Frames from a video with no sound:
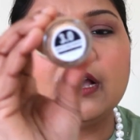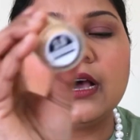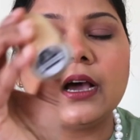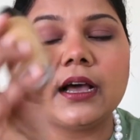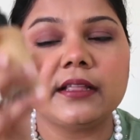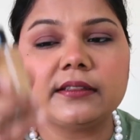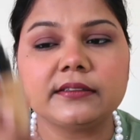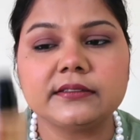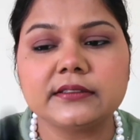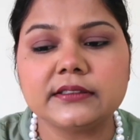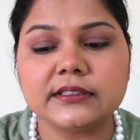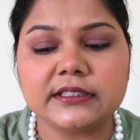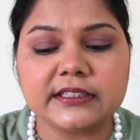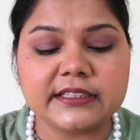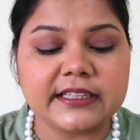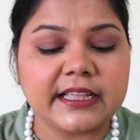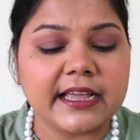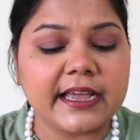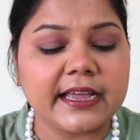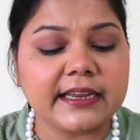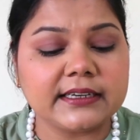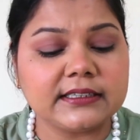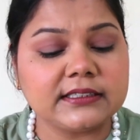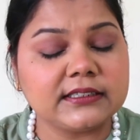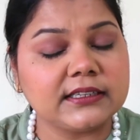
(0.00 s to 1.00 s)
Other than
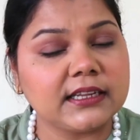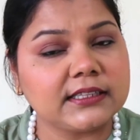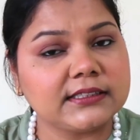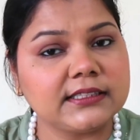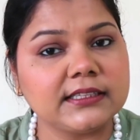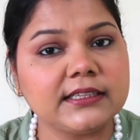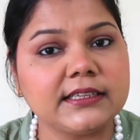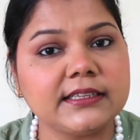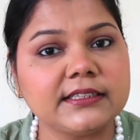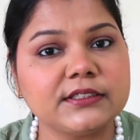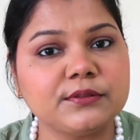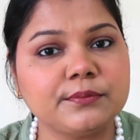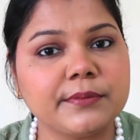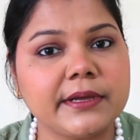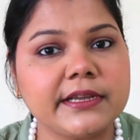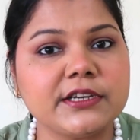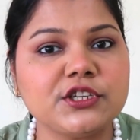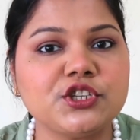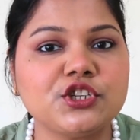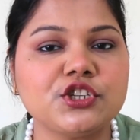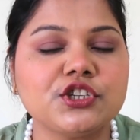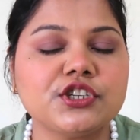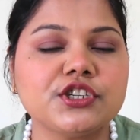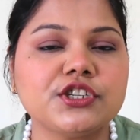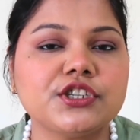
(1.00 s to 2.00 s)
that, nothing is
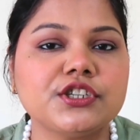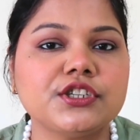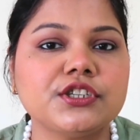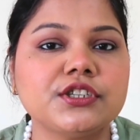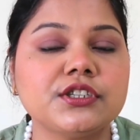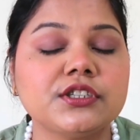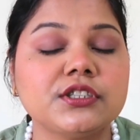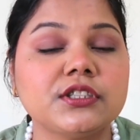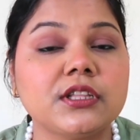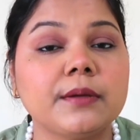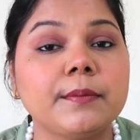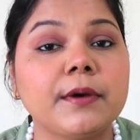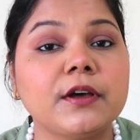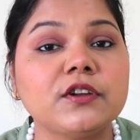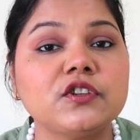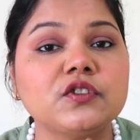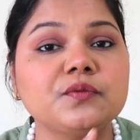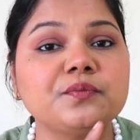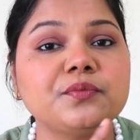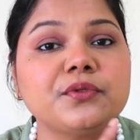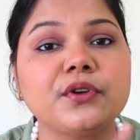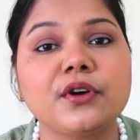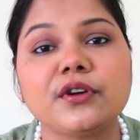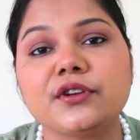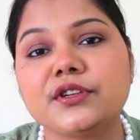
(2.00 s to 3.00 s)
mentioned. The amount
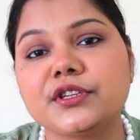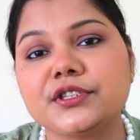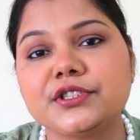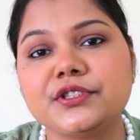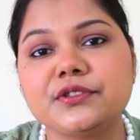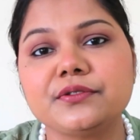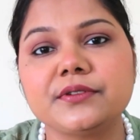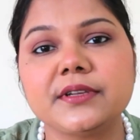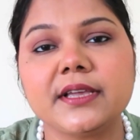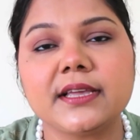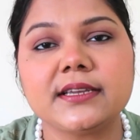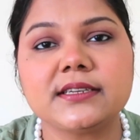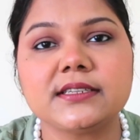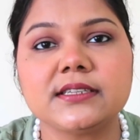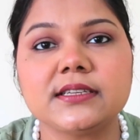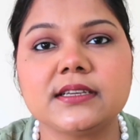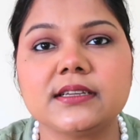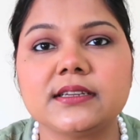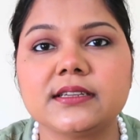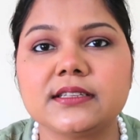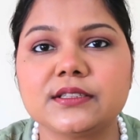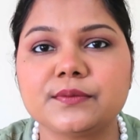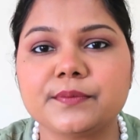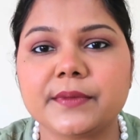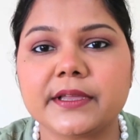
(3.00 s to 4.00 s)
of product you get
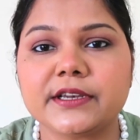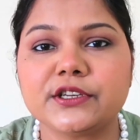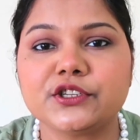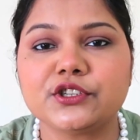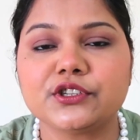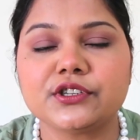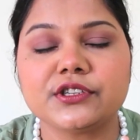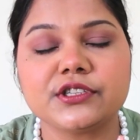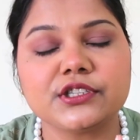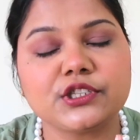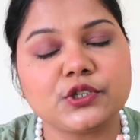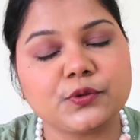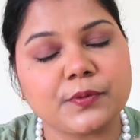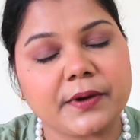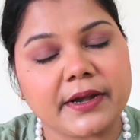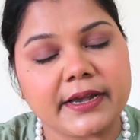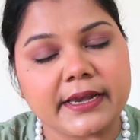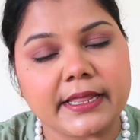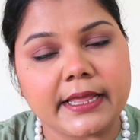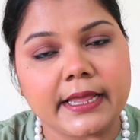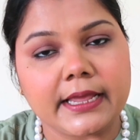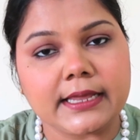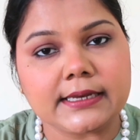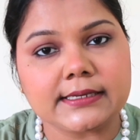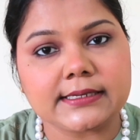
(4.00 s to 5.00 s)
here is mentioned is
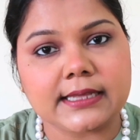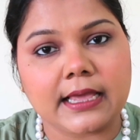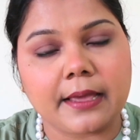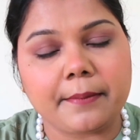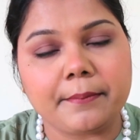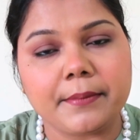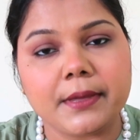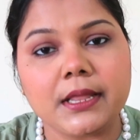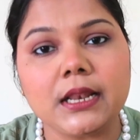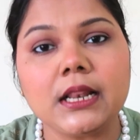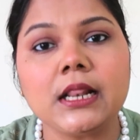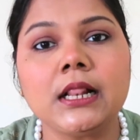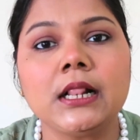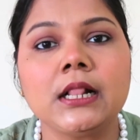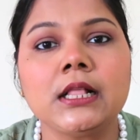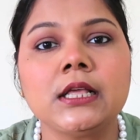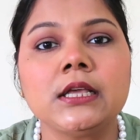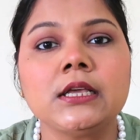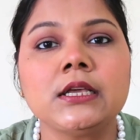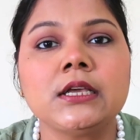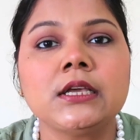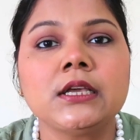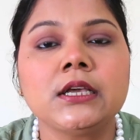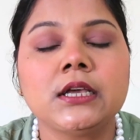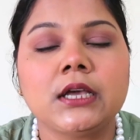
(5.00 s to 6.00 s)
28 ml,
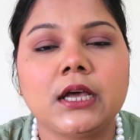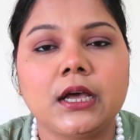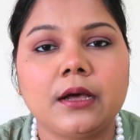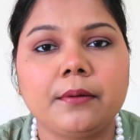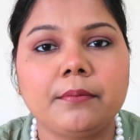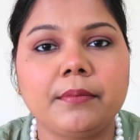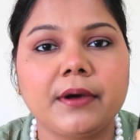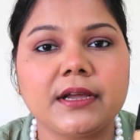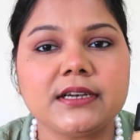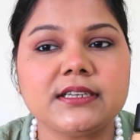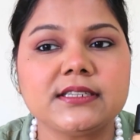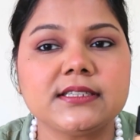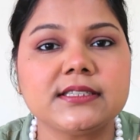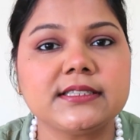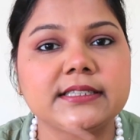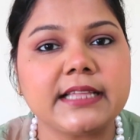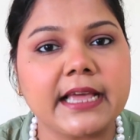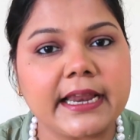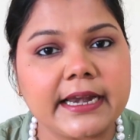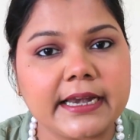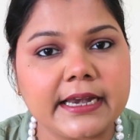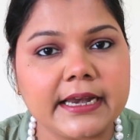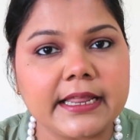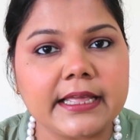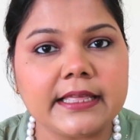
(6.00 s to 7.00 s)
but
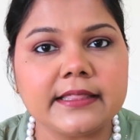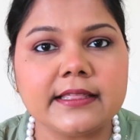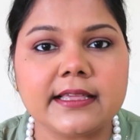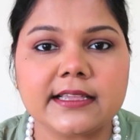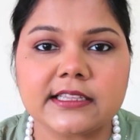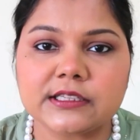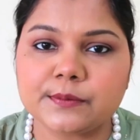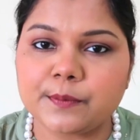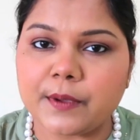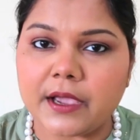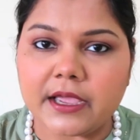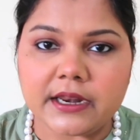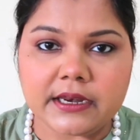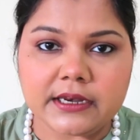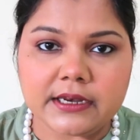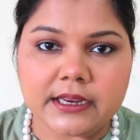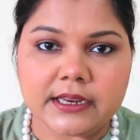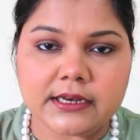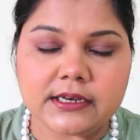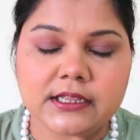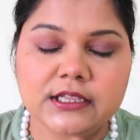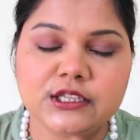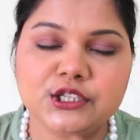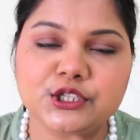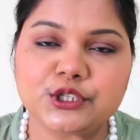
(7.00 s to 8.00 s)
sadly the expiry
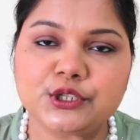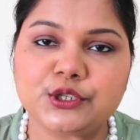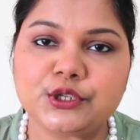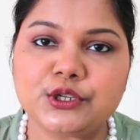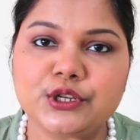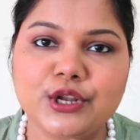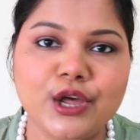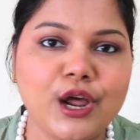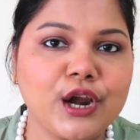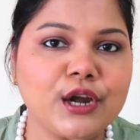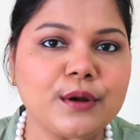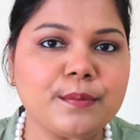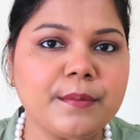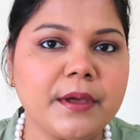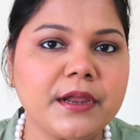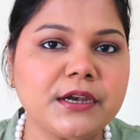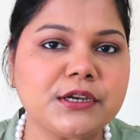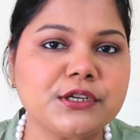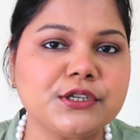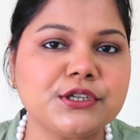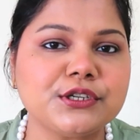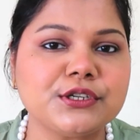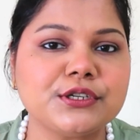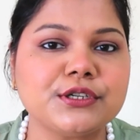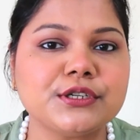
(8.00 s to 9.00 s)
date is not
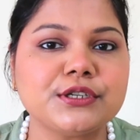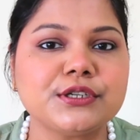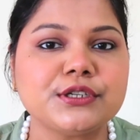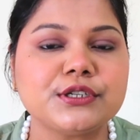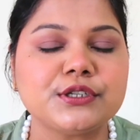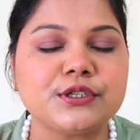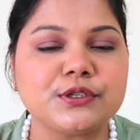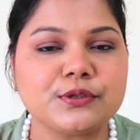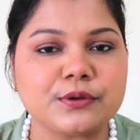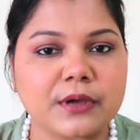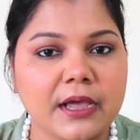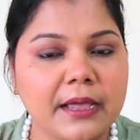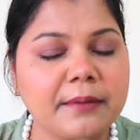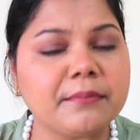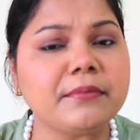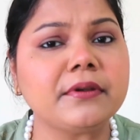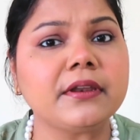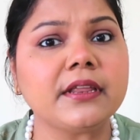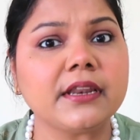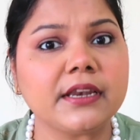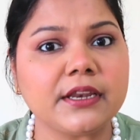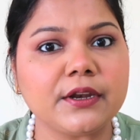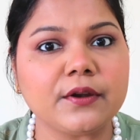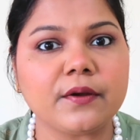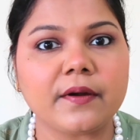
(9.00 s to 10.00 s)
mentioned, so I'm
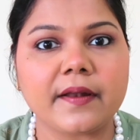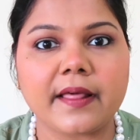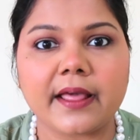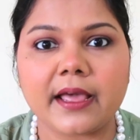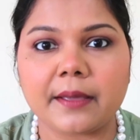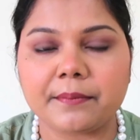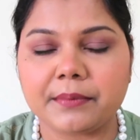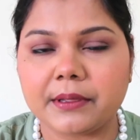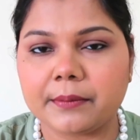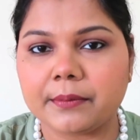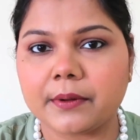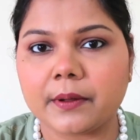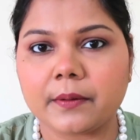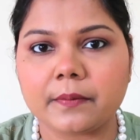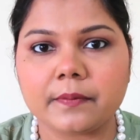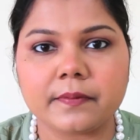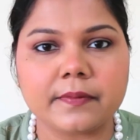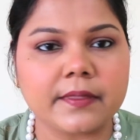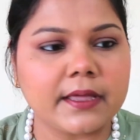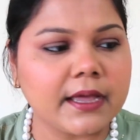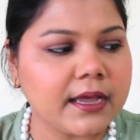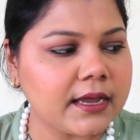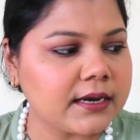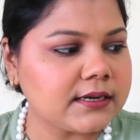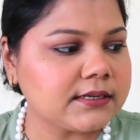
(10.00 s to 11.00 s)
really not happy
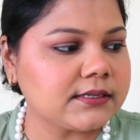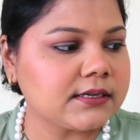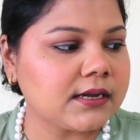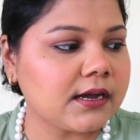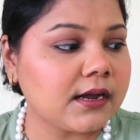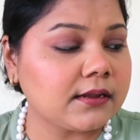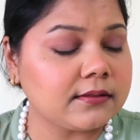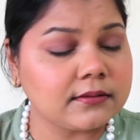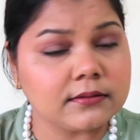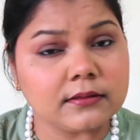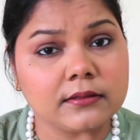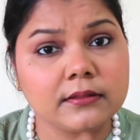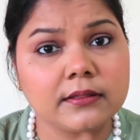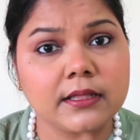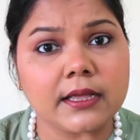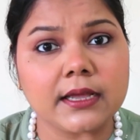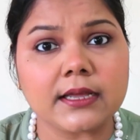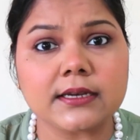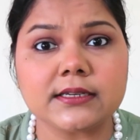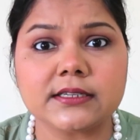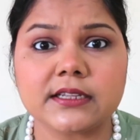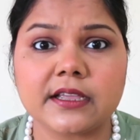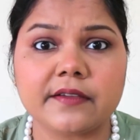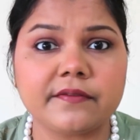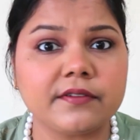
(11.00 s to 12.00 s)
about that. Other than
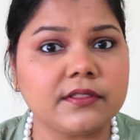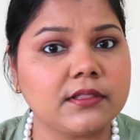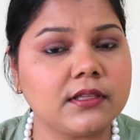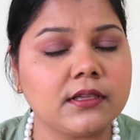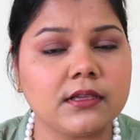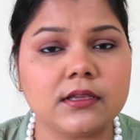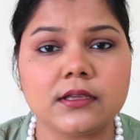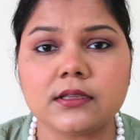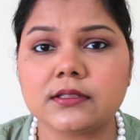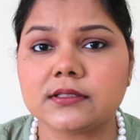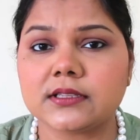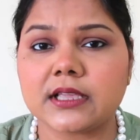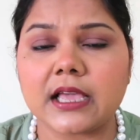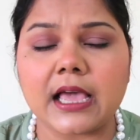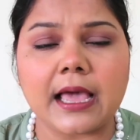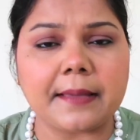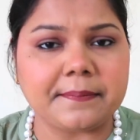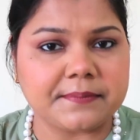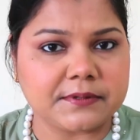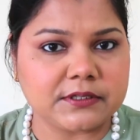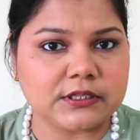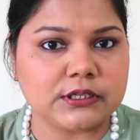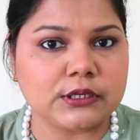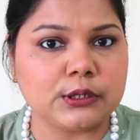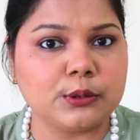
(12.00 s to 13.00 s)
that, everything is
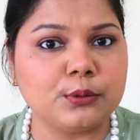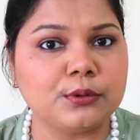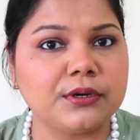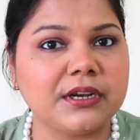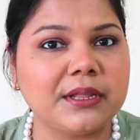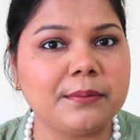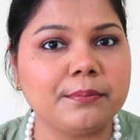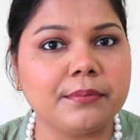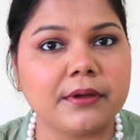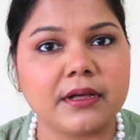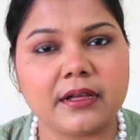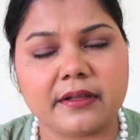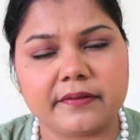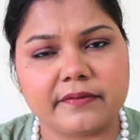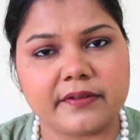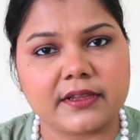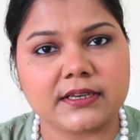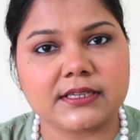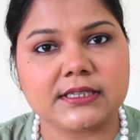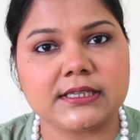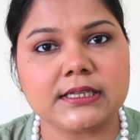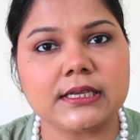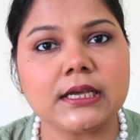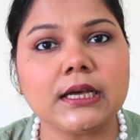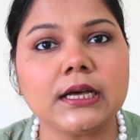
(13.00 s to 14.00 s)
absolutely
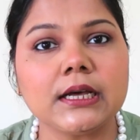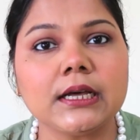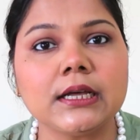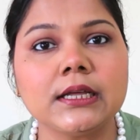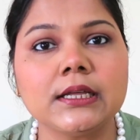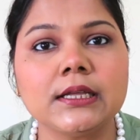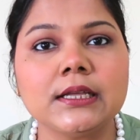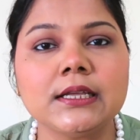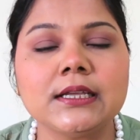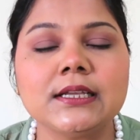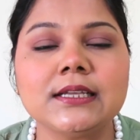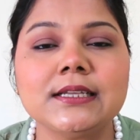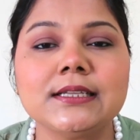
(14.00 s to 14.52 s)
perfect here.